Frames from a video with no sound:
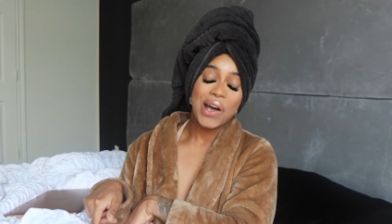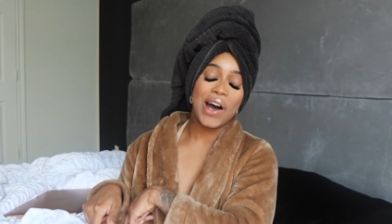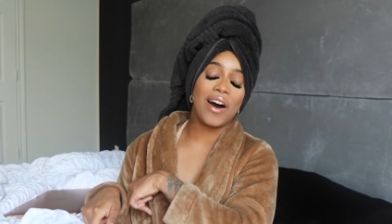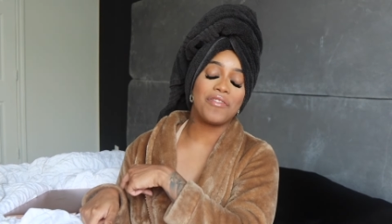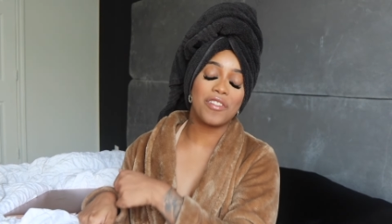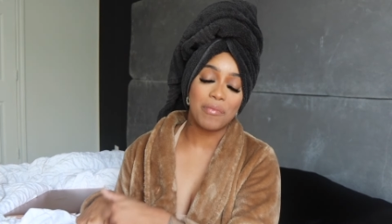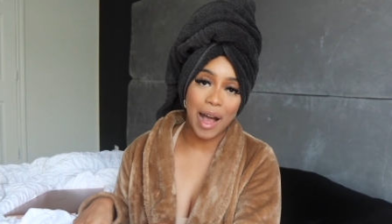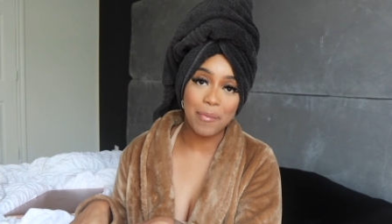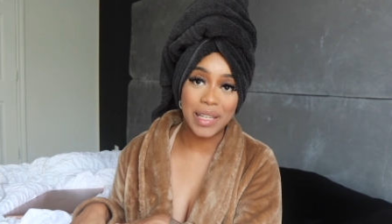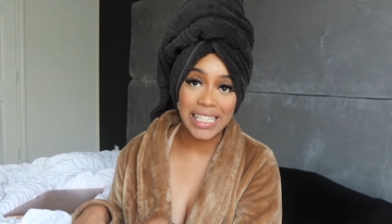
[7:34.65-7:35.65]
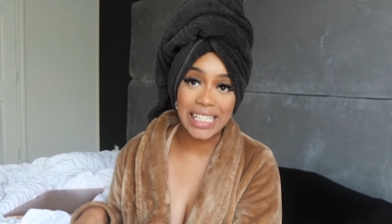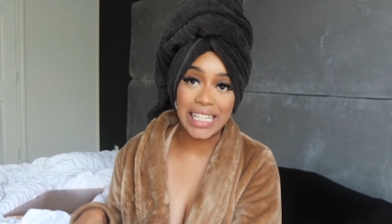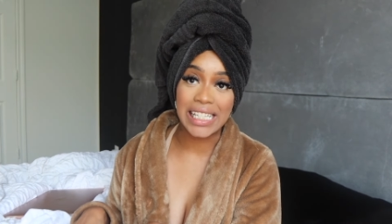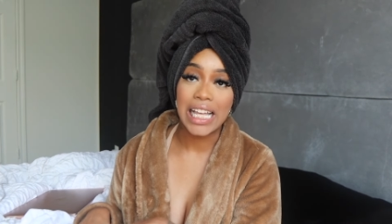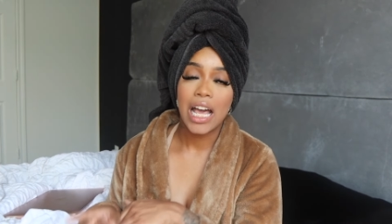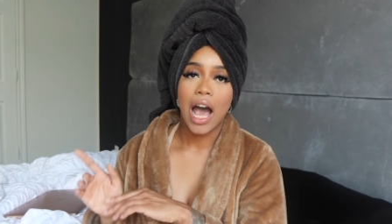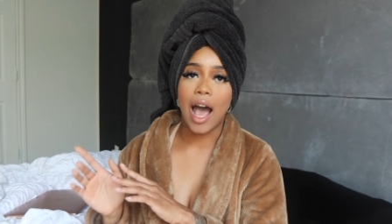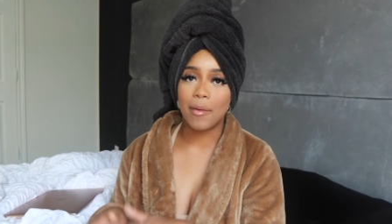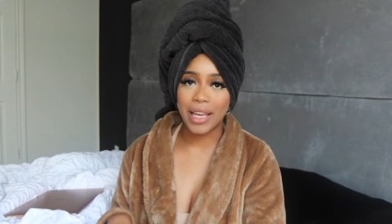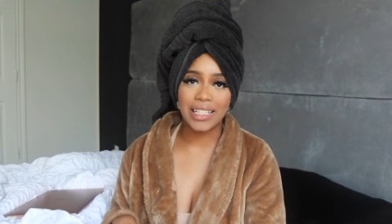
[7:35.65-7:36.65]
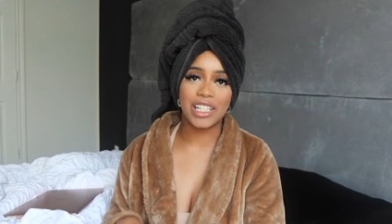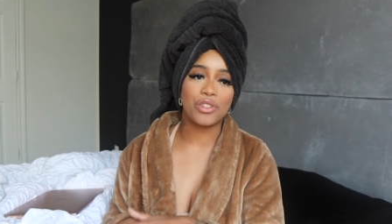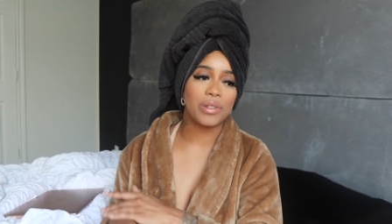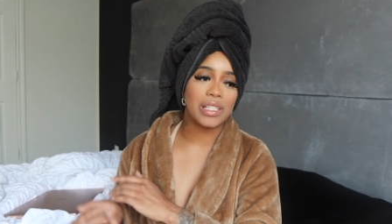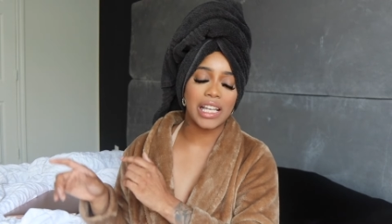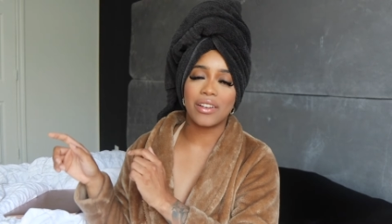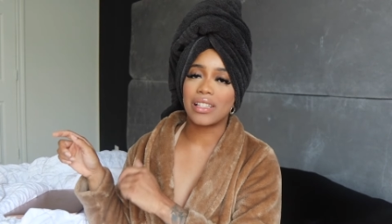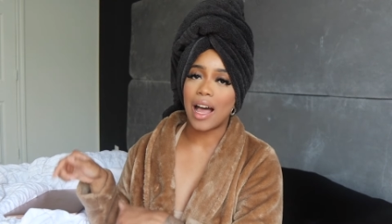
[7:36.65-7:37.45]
off of my business. I make digital sales.